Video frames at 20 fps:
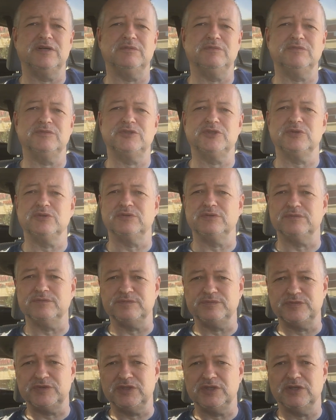certain,
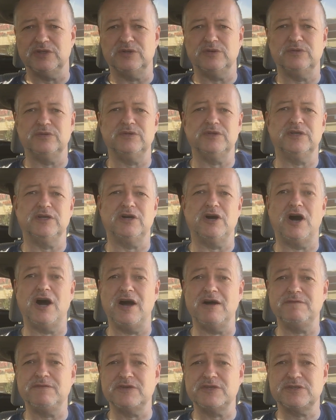
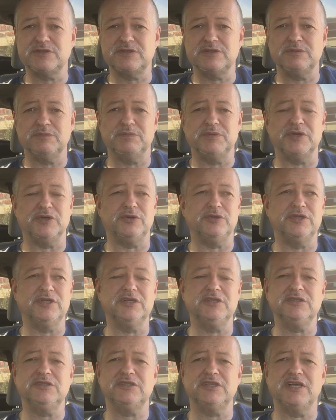office
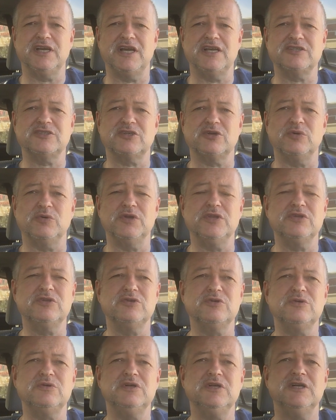buildings it has to go
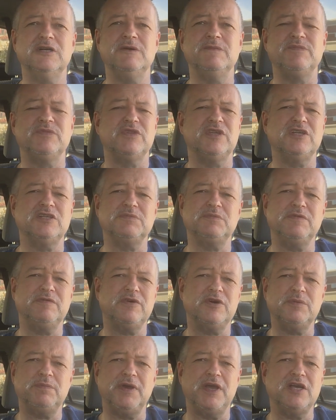into. He needs to be
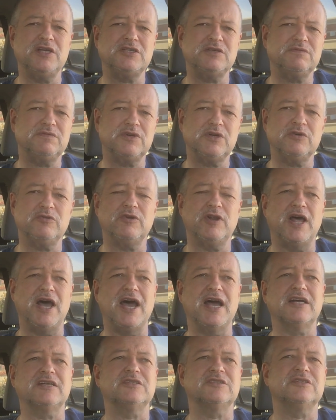very patient, very
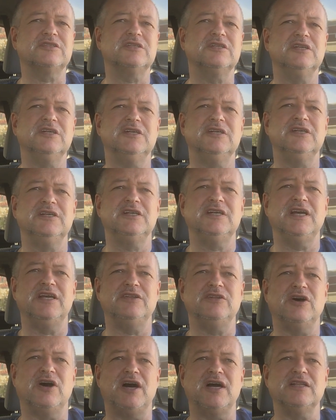relaxed, and
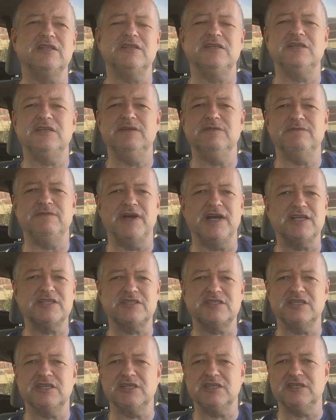not
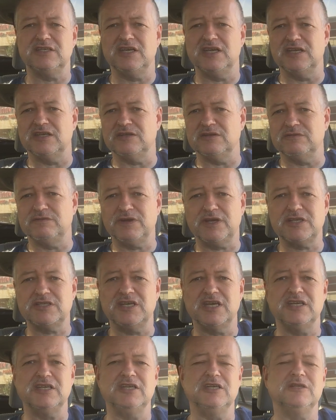investing and
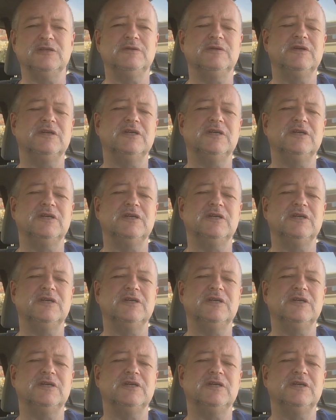fixating